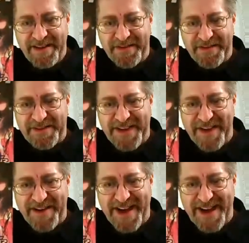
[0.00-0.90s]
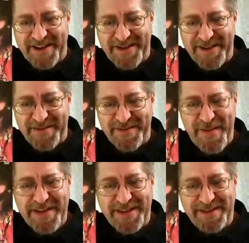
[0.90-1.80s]
staring down at you. Can you
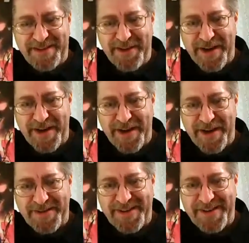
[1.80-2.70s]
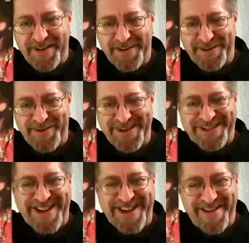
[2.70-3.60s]
imagine looking up and seeing those 3
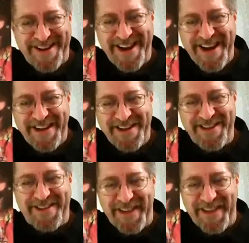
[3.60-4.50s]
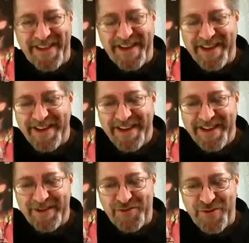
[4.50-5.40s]
staring, the
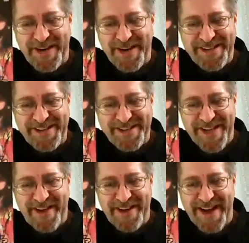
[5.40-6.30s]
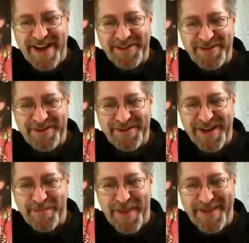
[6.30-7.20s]
Trinity staring down at you like
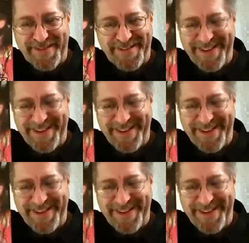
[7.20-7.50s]
pissed?